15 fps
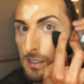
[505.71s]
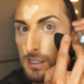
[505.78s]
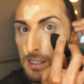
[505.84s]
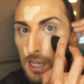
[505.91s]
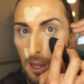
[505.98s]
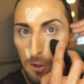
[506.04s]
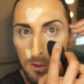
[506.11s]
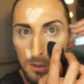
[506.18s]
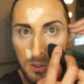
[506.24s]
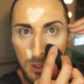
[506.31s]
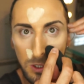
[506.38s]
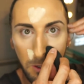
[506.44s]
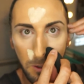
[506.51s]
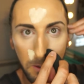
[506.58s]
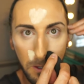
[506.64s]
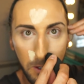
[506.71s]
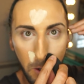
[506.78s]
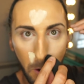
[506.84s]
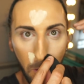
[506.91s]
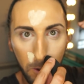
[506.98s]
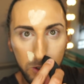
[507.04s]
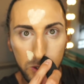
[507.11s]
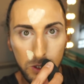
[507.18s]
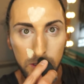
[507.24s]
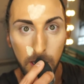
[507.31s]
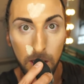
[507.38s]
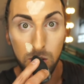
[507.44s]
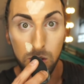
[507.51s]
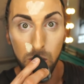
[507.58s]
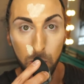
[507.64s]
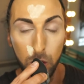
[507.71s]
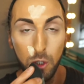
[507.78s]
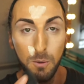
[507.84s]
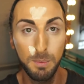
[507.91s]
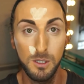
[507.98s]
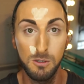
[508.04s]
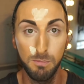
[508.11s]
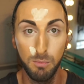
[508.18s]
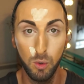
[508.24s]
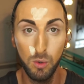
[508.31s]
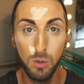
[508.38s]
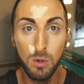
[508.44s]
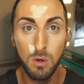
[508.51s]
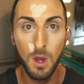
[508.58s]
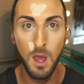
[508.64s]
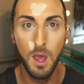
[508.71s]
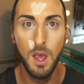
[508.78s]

down to the nostril, down to the cupid's bow,